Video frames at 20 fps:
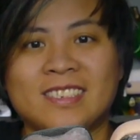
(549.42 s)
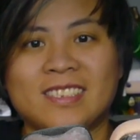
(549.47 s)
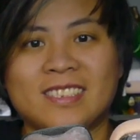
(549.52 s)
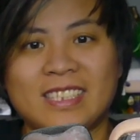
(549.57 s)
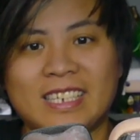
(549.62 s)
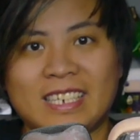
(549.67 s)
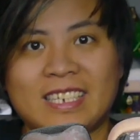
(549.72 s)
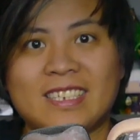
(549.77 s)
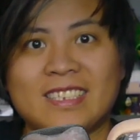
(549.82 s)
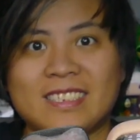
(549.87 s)

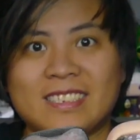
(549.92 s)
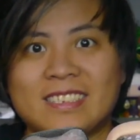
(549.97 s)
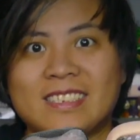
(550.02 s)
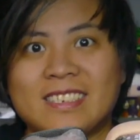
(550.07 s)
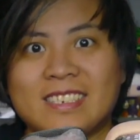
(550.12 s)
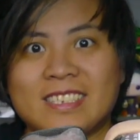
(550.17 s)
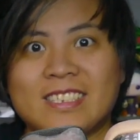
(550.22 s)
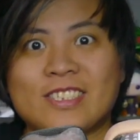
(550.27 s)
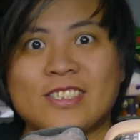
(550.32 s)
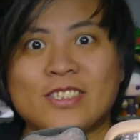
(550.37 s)
Like,
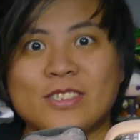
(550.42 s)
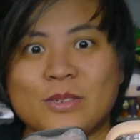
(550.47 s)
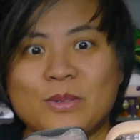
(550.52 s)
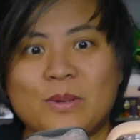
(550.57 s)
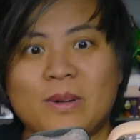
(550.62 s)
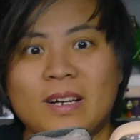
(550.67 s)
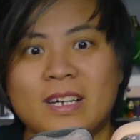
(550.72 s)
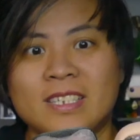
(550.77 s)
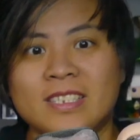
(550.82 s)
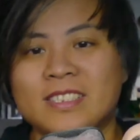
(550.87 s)
it's
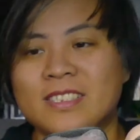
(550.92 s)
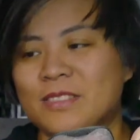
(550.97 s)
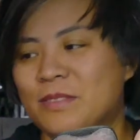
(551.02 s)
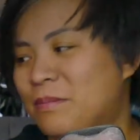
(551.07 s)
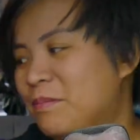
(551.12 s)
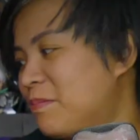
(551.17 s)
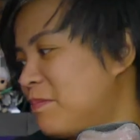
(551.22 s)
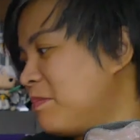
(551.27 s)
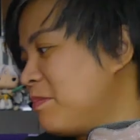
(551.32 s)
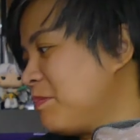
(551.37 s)
so
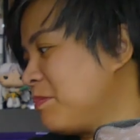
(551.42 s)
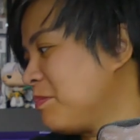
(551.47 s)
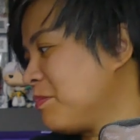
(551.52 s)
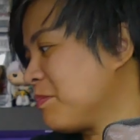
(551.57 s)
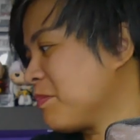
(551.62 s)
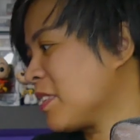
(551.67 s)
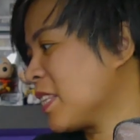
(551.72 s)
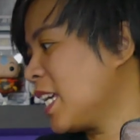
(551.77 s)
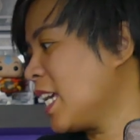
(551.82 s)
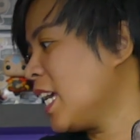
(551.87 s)
awesome.
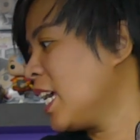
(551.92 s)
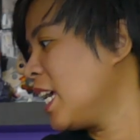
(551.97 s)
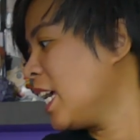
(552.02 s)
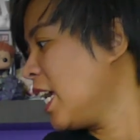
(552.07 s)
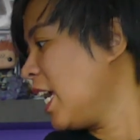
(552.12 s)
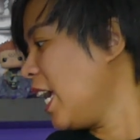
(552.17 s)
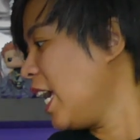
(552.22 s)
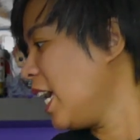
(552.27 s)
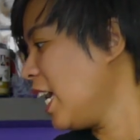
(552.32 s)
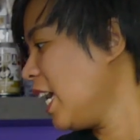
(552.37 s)

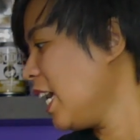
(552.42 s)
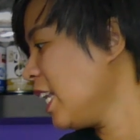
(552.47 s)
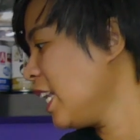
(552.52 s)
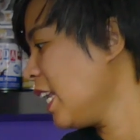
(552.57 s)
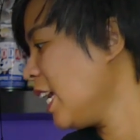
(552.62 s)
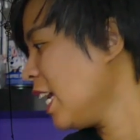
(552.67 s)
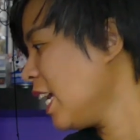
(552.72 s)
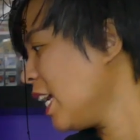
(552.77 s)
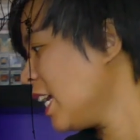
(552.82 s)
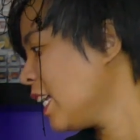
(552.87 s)

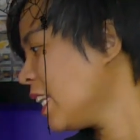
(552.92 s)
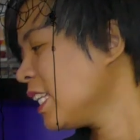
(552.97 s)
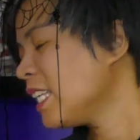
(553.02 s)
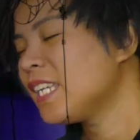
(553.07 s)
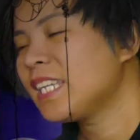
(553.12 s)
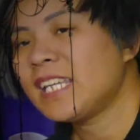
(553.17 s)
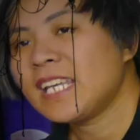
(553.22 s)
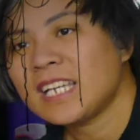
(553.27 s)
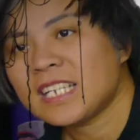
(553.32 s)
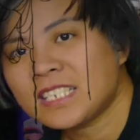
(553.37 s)
And then
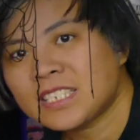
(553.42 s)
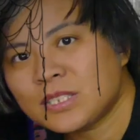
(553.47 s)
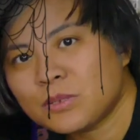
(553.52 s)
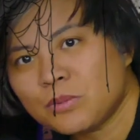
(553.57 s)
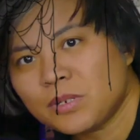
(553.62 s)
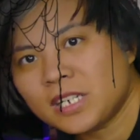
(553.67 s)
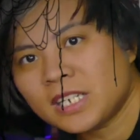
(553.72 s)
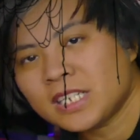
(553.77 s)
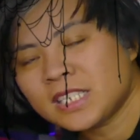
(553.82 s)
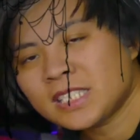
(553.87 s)
the next
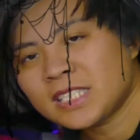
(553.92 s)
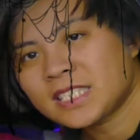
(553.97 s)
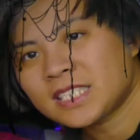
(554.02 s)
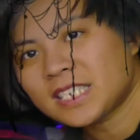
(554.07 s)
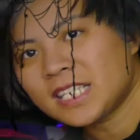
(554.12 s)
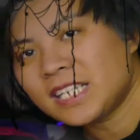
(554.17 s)
one's